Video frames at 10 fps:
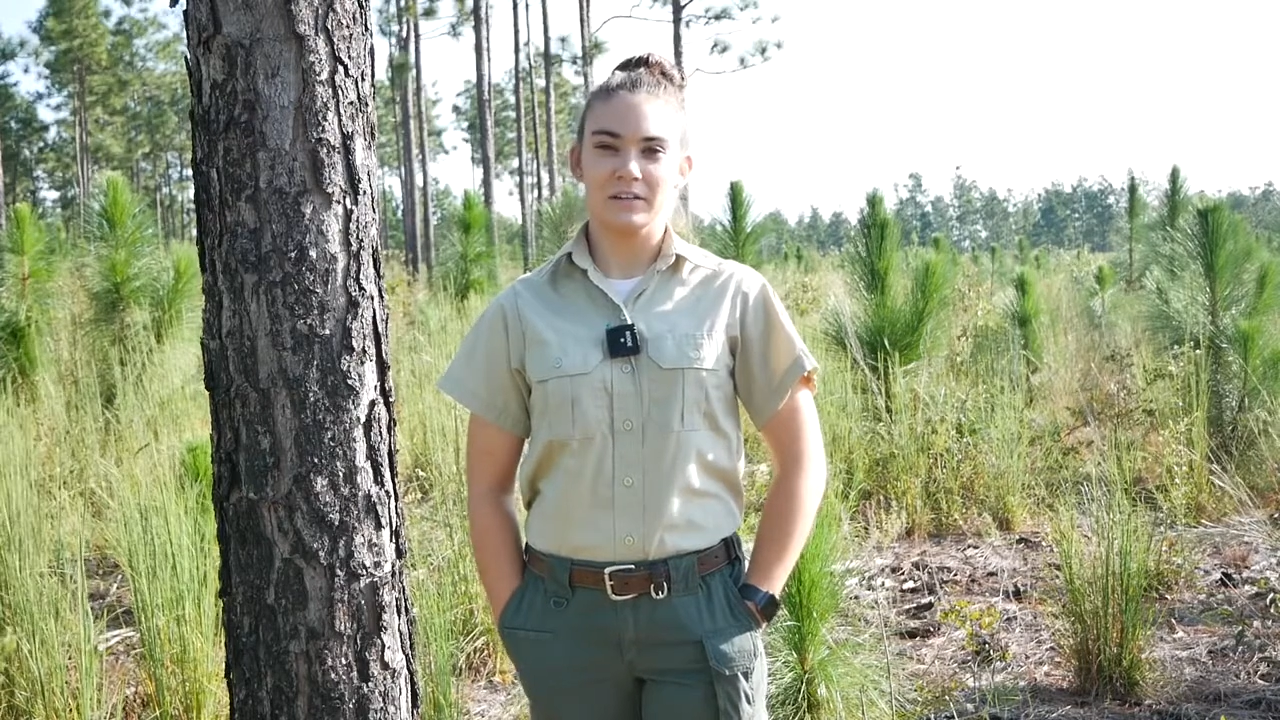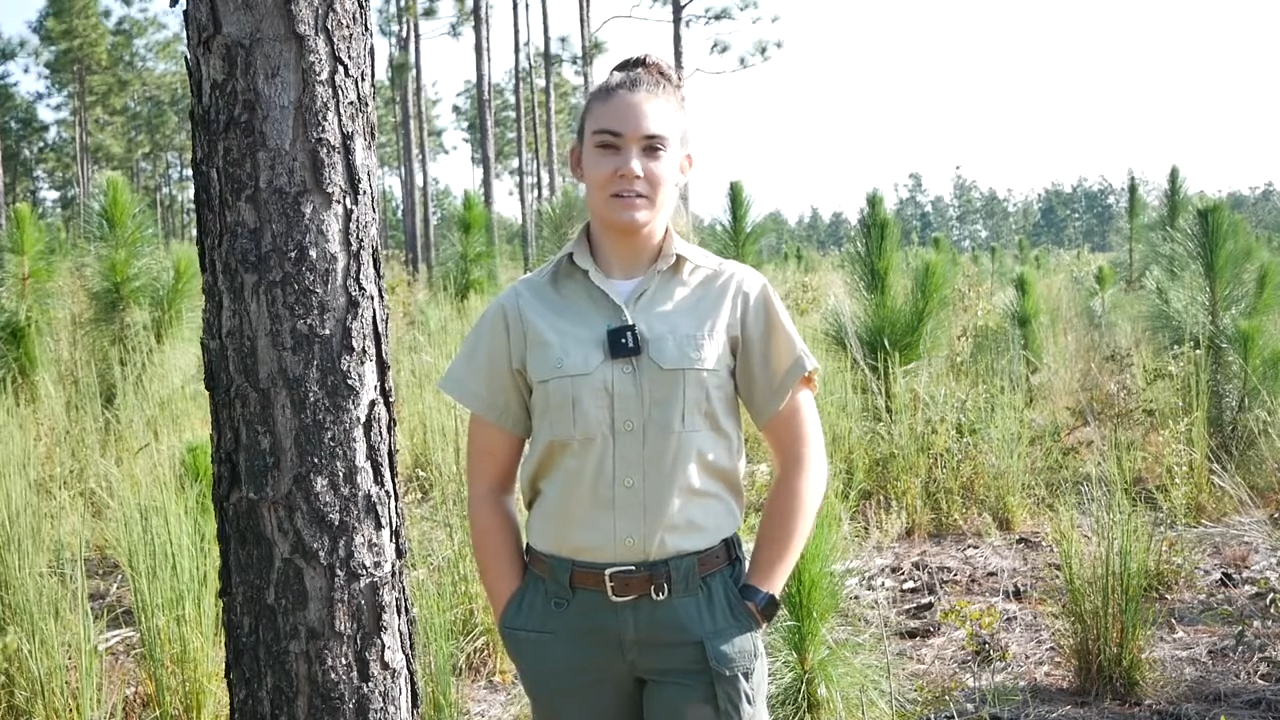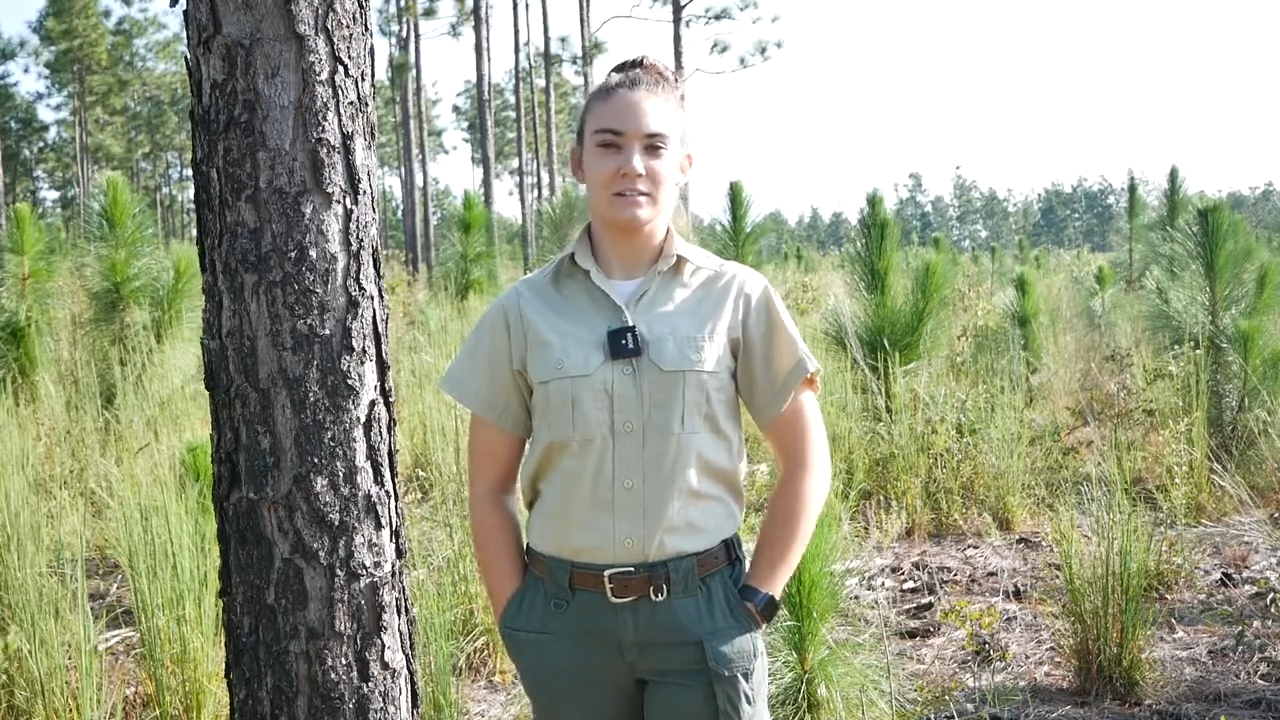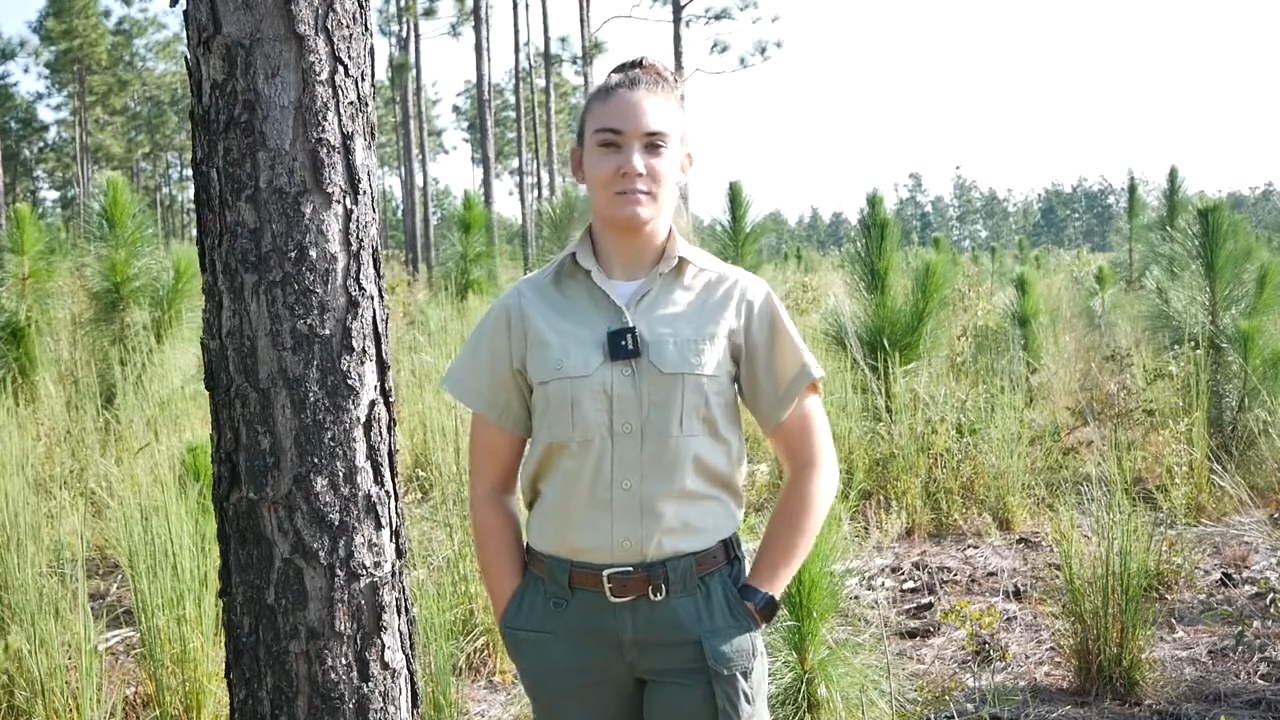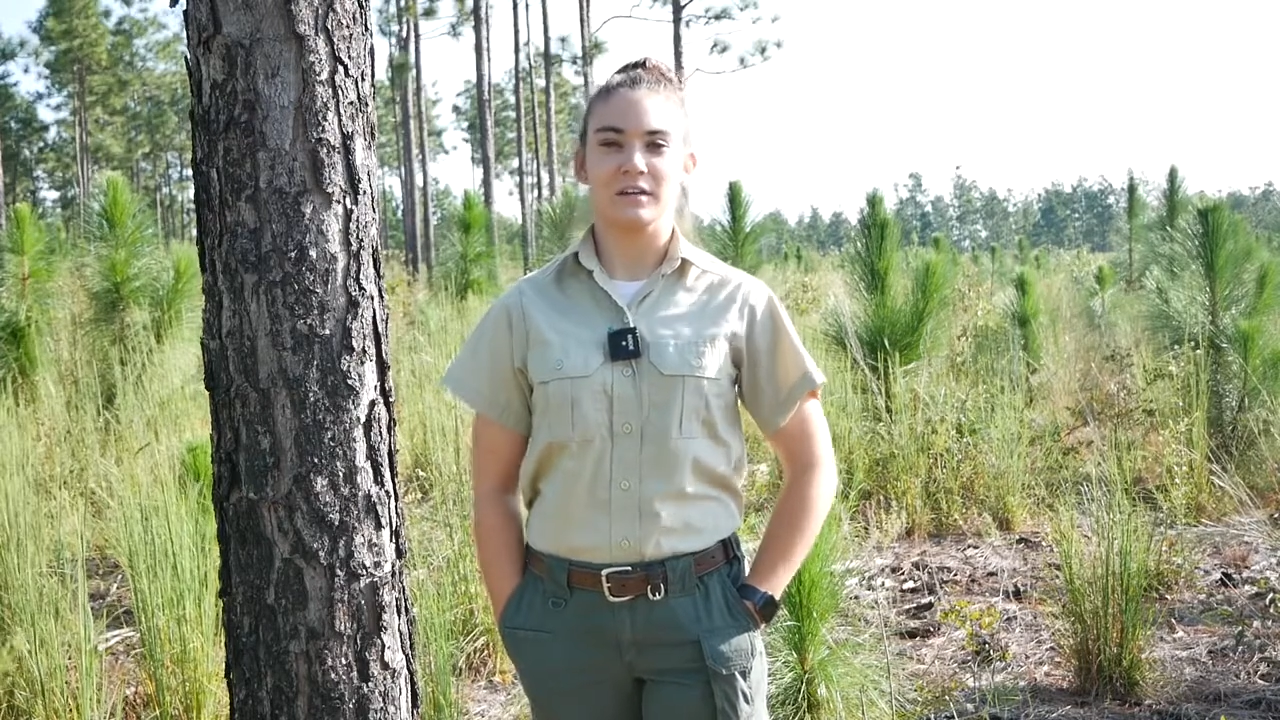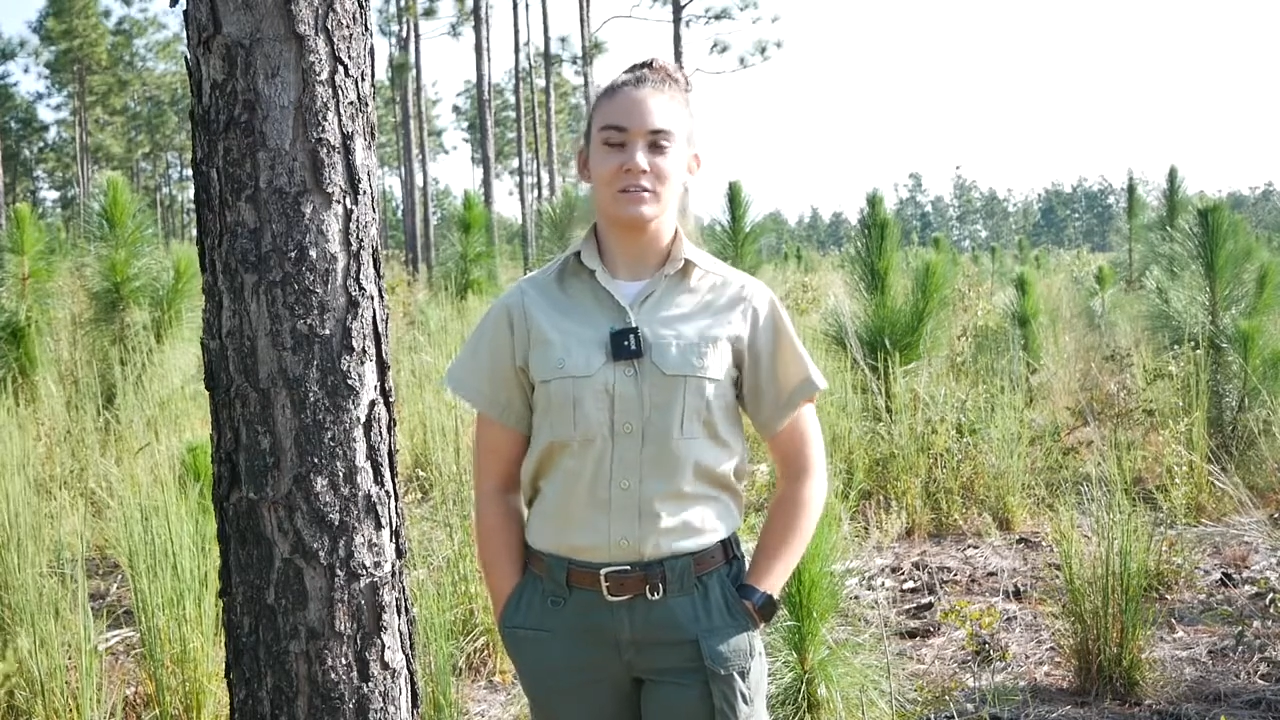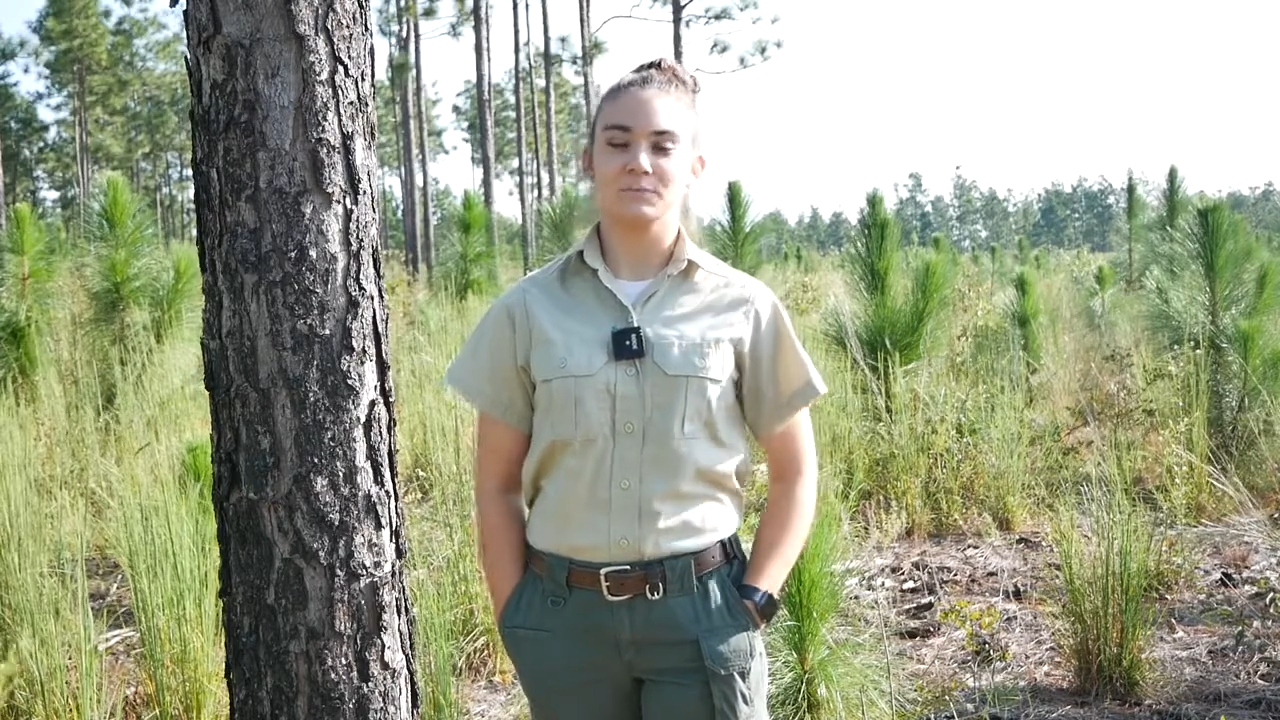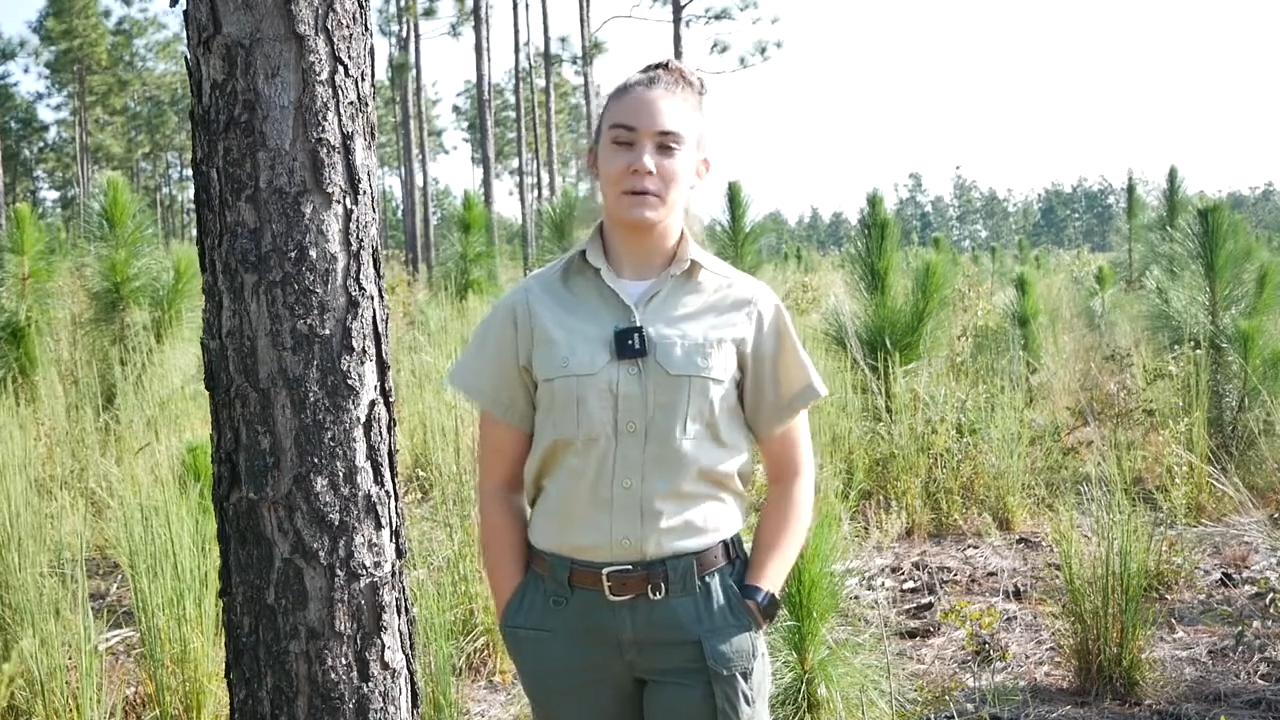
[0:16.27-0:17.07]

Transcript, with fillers: It is managed